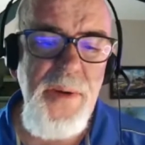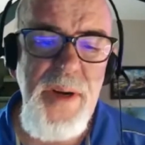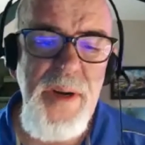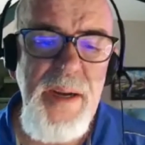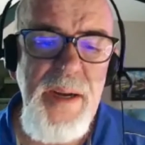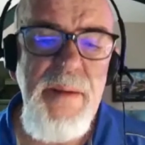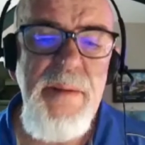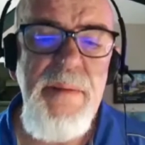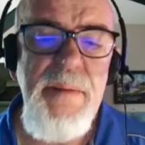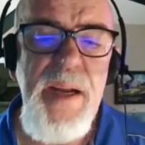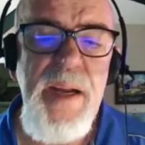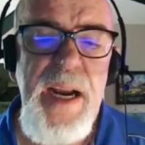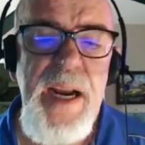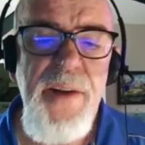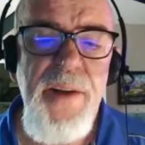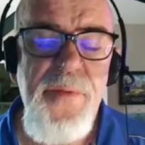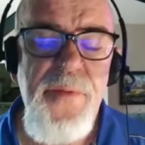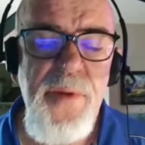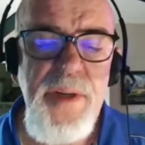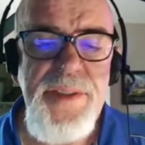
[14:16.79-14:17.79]
a
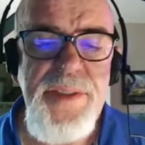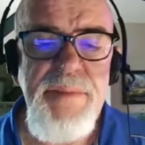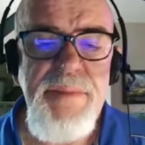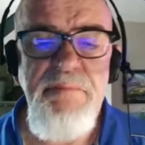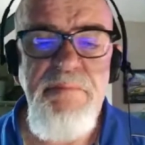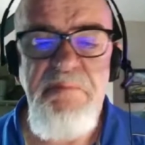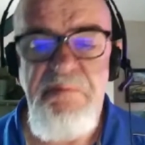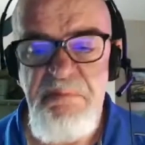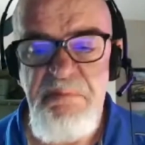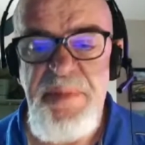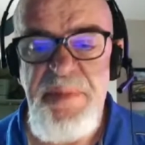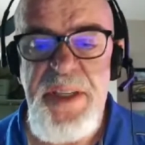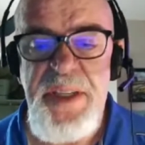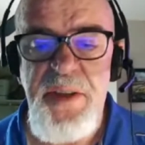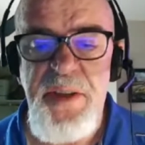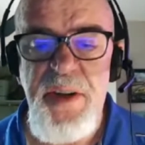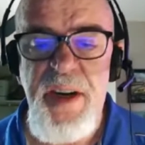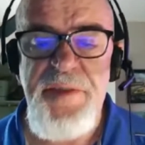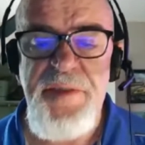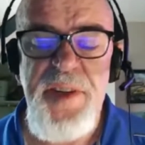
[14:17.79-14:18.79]
Air Force
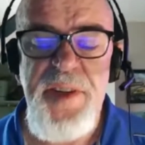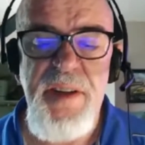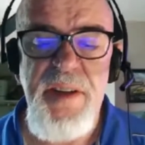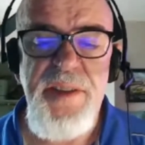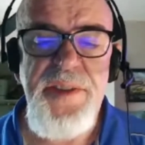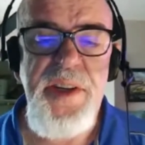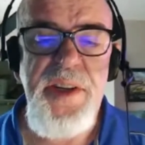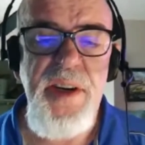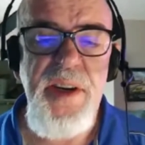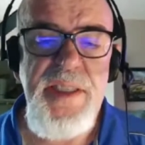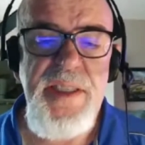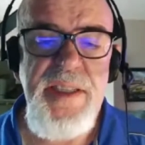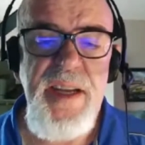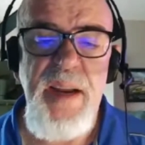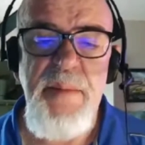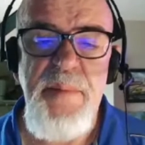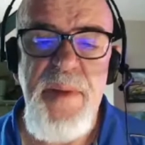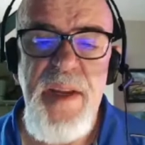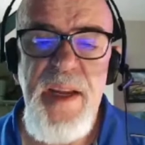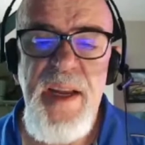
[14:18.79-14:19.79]
senior officer, security
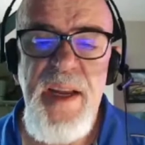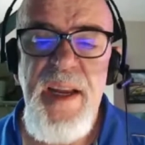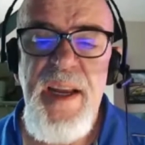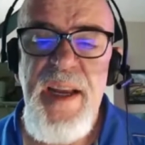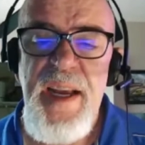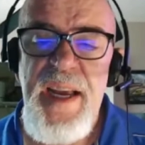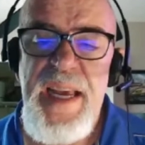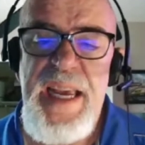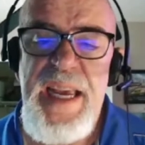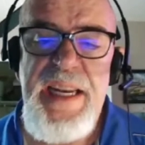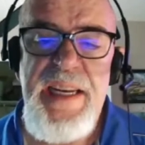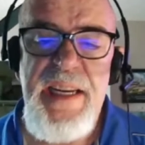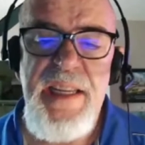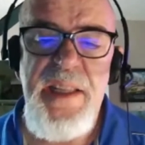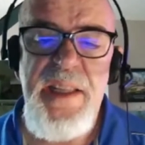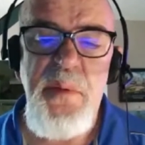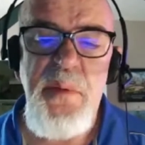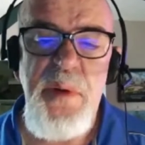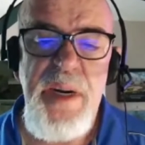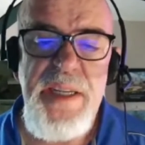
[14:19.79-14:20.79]
type, he
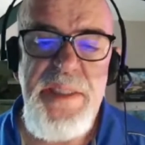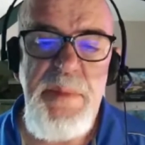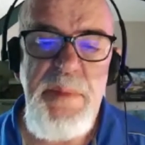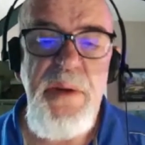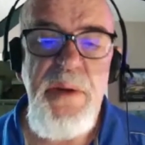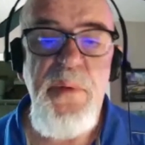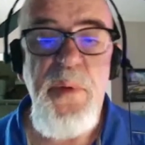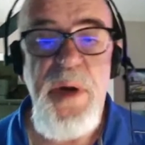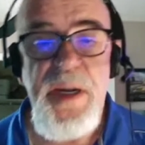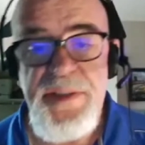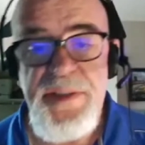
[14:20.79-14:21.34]
did the resume.